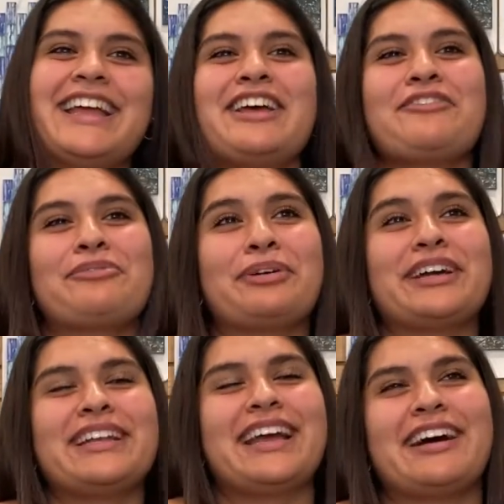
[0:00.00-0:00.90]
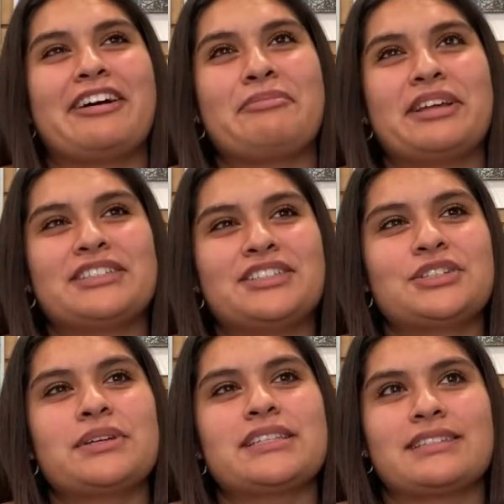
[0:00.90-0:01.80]
One, and
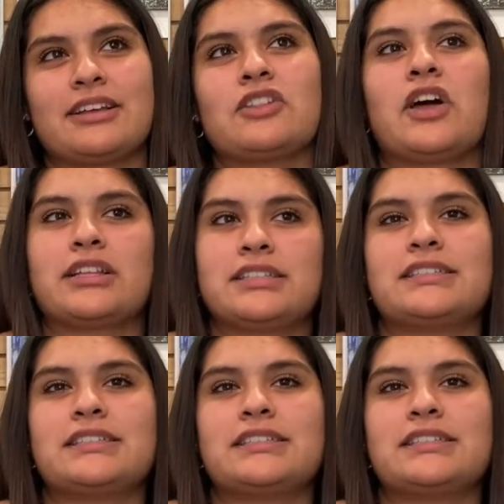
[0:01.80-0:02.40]
two, it's a lot to